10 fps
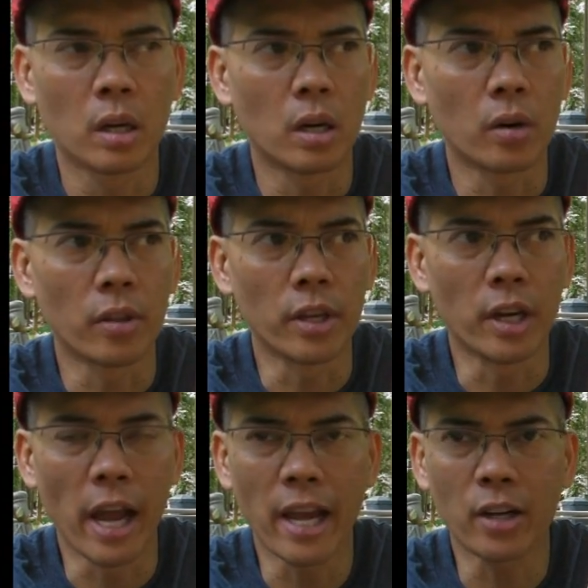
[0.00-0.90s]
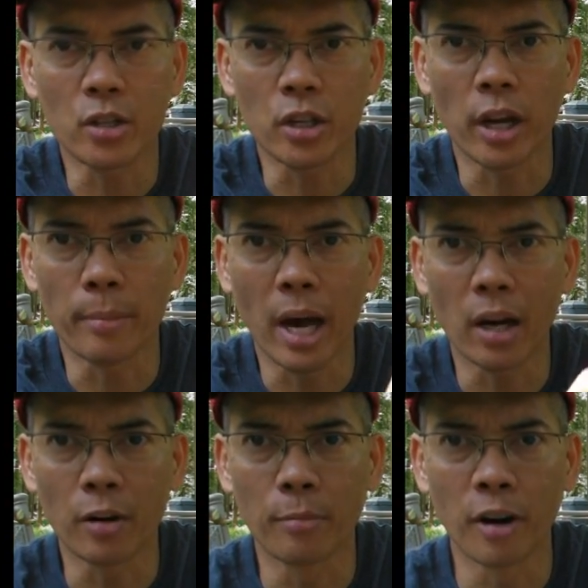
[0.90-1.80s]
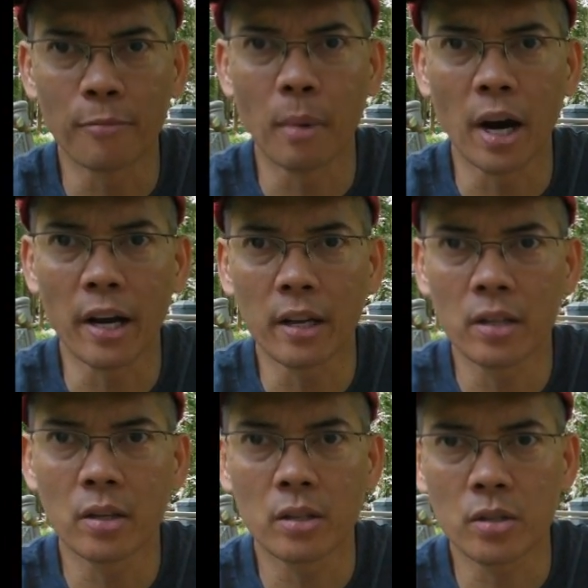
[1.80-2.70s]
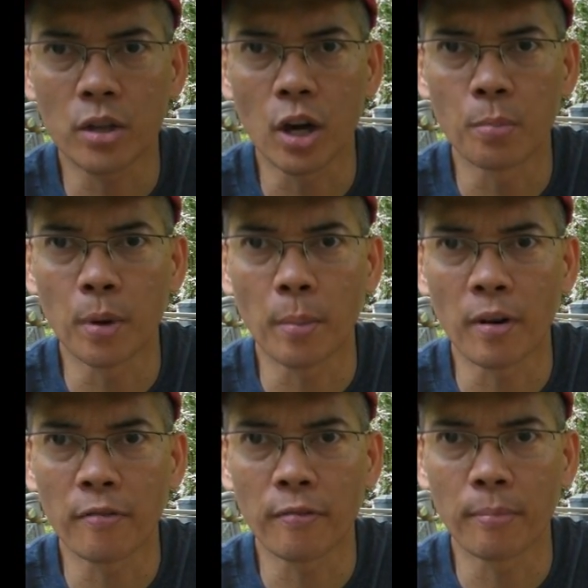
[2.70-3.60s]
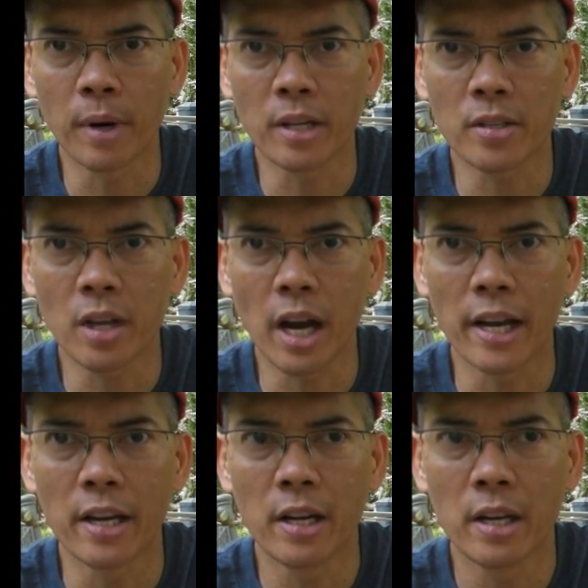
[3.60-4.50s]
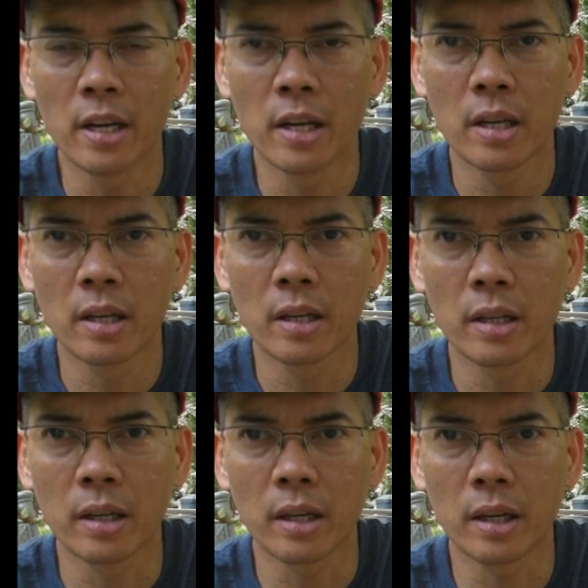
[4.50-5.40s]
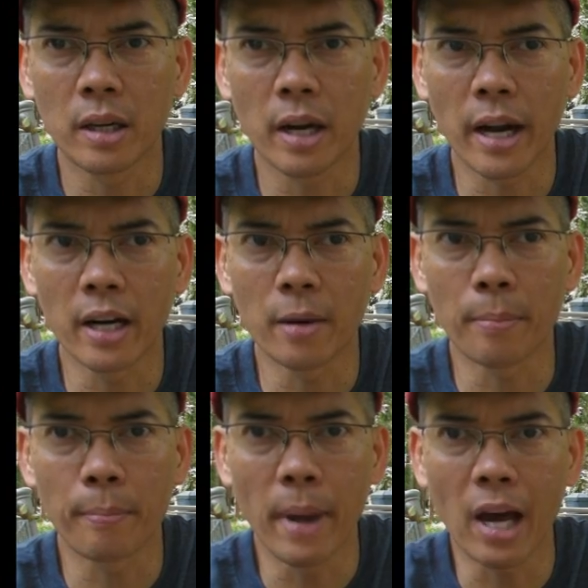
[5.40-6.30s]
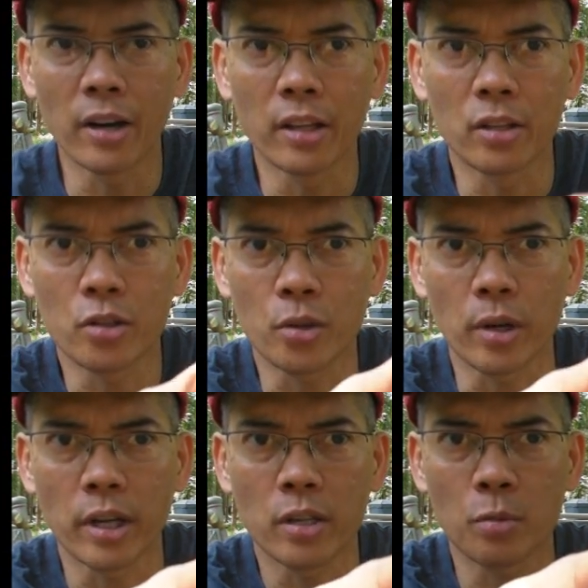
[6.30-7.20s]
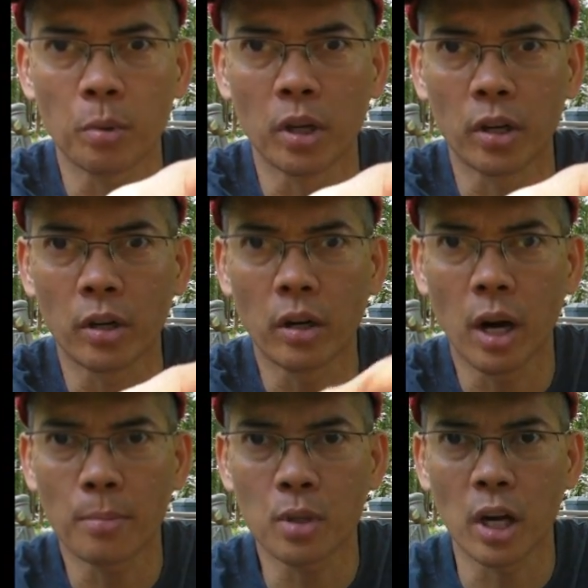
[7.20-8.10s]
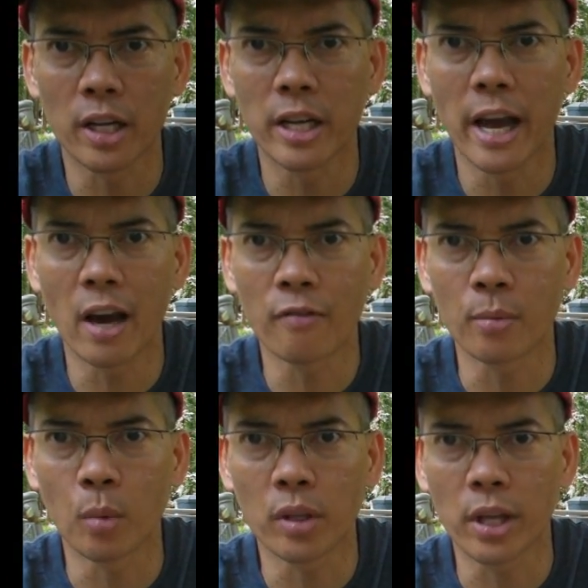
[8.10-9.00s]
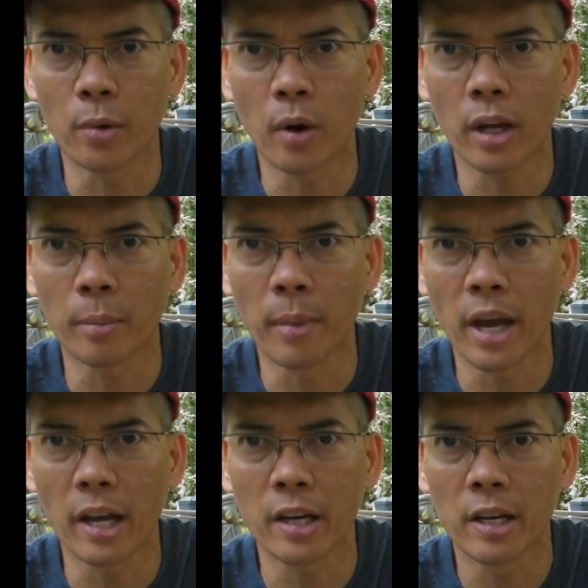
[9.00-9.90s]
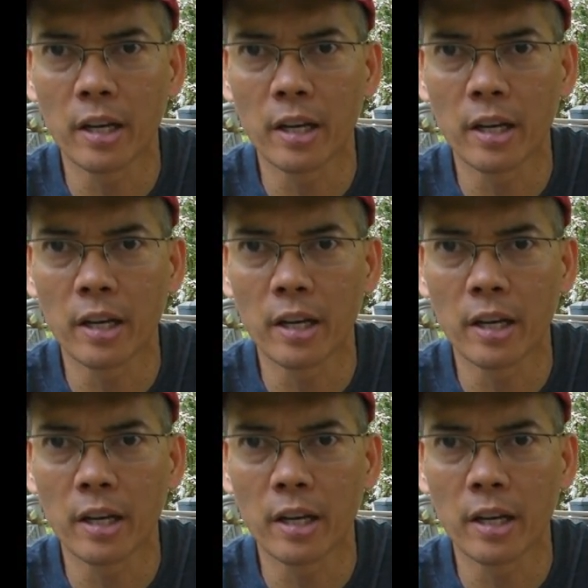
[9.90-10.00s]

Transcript: or the anchor sight mounted above my scope on my sight, I ended up mounting the string splitter upside down from what they recommend,